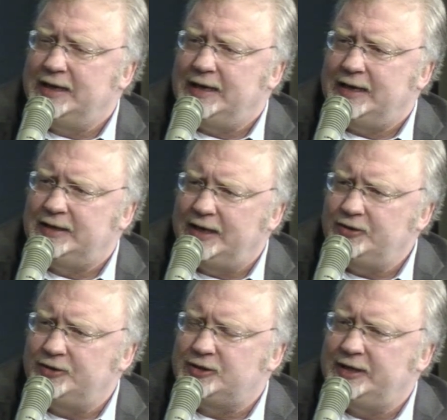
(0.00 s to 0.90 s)
And then
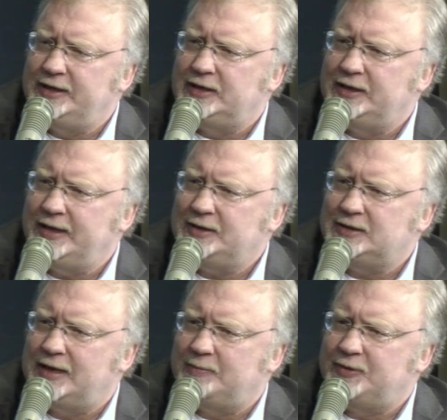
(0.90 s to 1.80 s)
you're saying the next
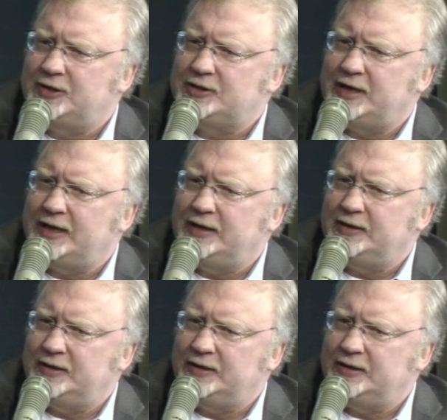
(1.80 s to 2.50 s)
step is the